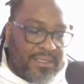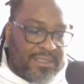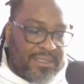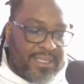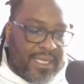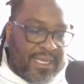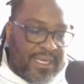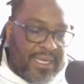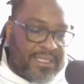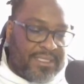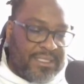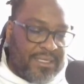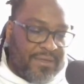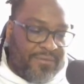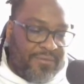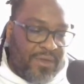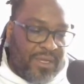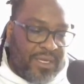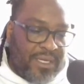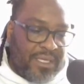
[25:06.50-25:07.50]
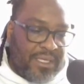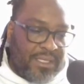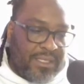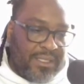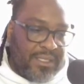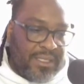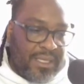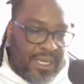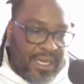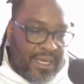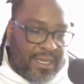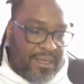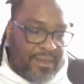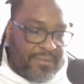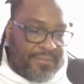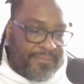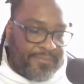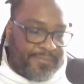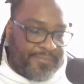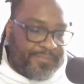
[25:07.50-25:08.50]
say that shit for a nigga.
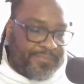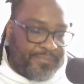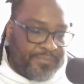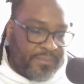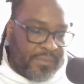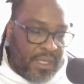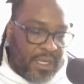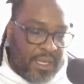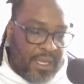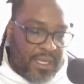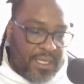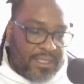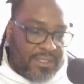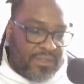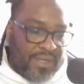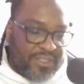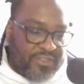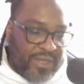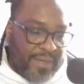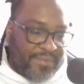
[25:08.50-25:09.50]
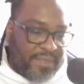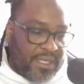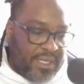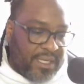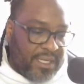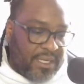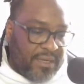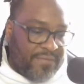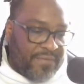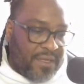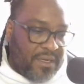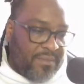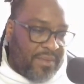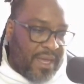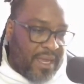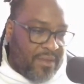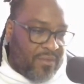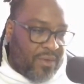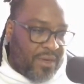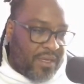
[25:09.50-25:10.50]
Like, so I dropped the link if
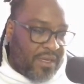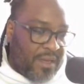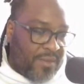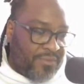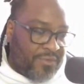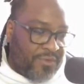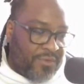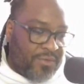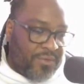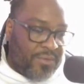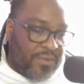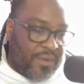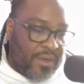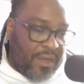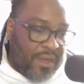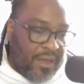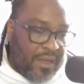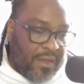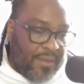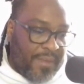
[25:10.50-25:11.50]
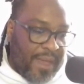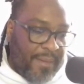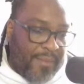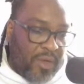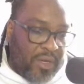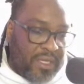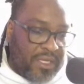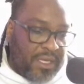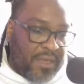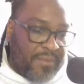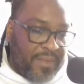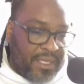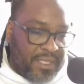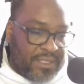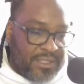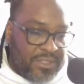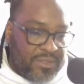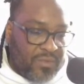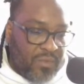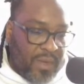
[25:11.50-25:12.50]
anybody want to come through. I'm only
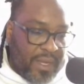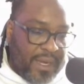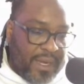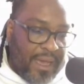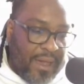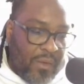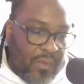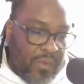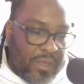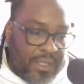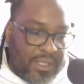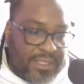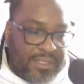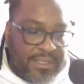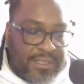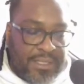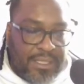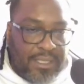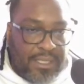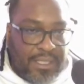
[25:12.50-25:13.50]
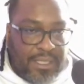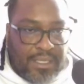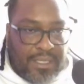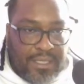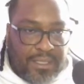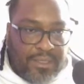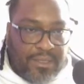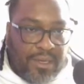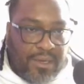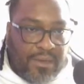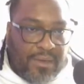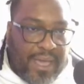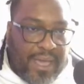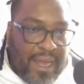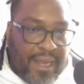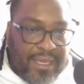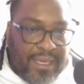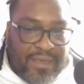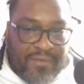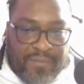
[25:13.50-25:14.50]
committing to 1 hour because, you know,
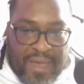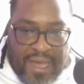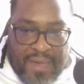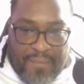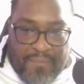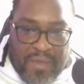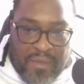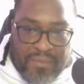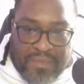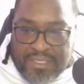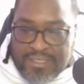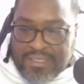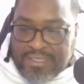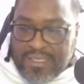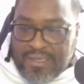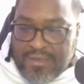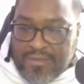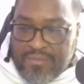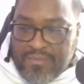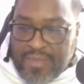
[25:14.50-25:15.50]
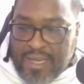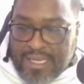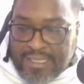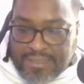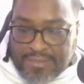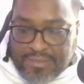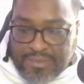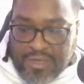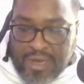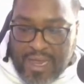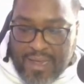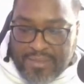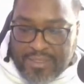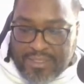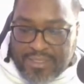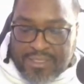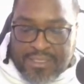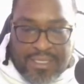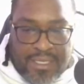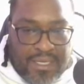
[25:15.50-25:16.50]
gotta give my members and my
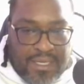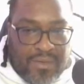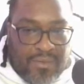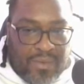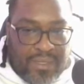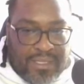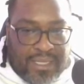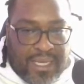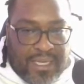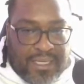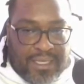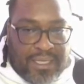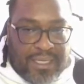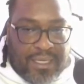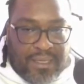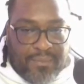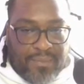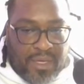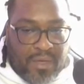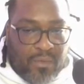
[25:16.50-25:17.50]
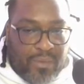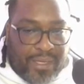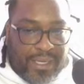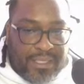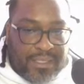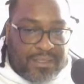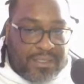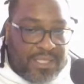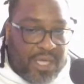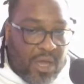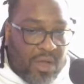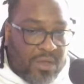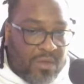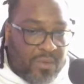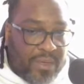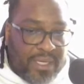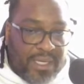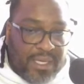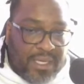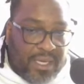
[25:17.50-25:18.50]
subscribers what they need, but we can
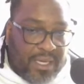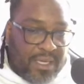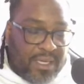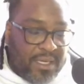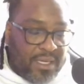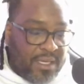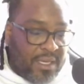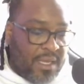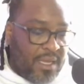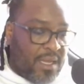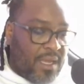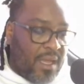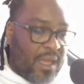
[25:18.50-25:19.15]
talk, we can kick it.